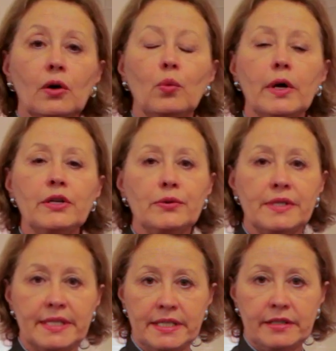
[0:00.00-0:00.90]
When you
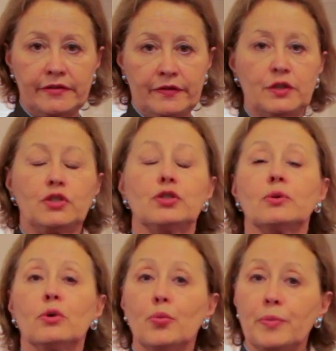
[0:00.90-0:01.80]
sear fish
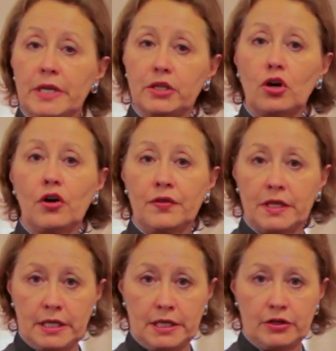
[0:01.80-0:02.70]
or meat on
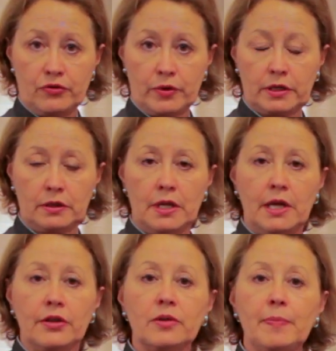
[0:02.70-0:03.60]
the E-Griddle,
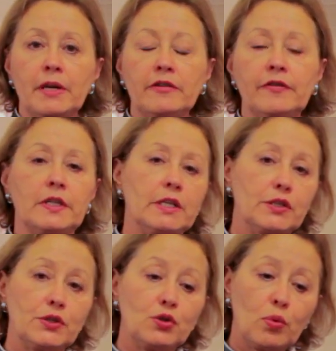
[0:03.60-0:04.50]
the benefit
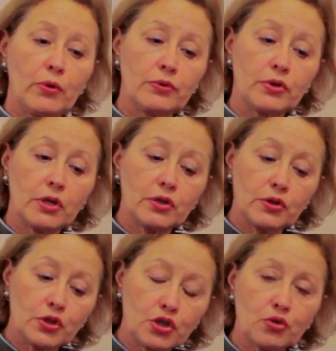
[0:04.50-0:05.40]
is you won't
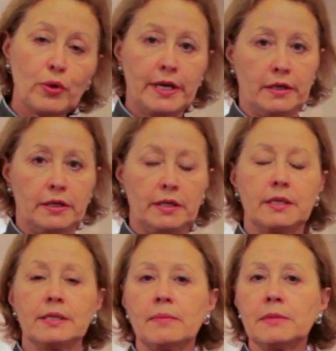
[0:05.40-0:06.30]
shred it.
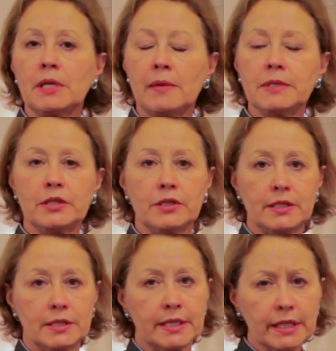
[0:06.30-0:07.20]
Sometimes in a
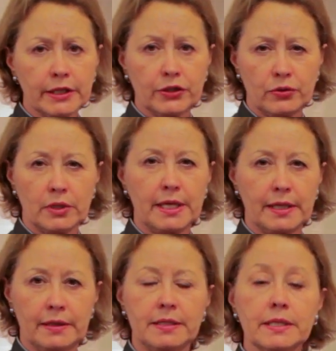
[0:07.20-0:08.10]
skillet, you can
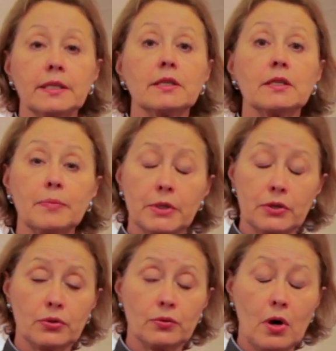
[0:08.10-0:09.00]
get the skillet a bit
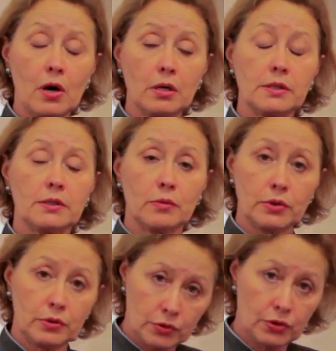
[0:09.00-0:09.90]
too hot, so
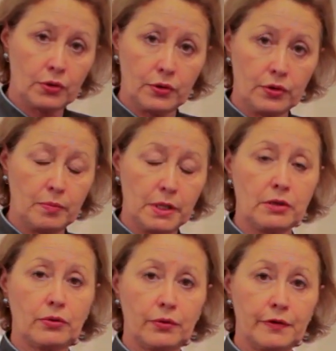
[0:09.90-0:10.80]
when you turn the
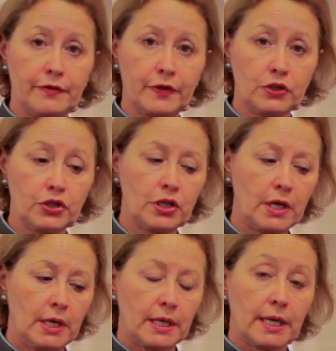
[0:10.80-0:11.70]
meat or the fish,
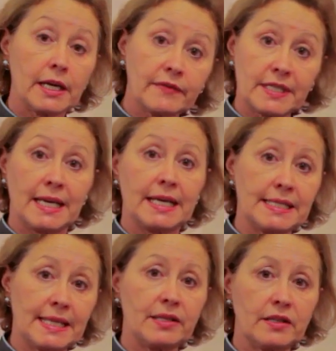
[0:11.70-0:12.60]
kind of
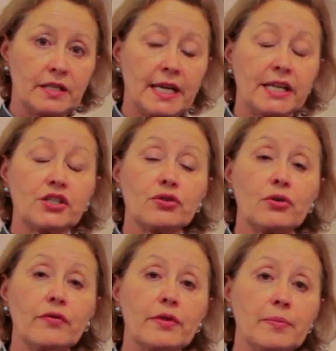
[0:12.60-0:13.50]
tears at the texture
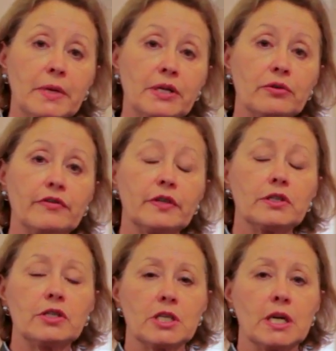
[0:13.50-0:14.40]
of the meat or
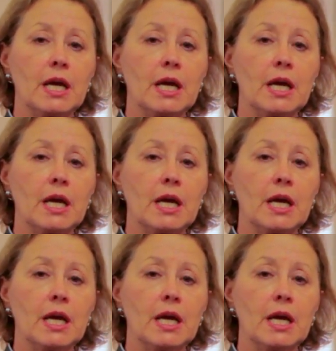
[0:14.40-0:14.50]
fish.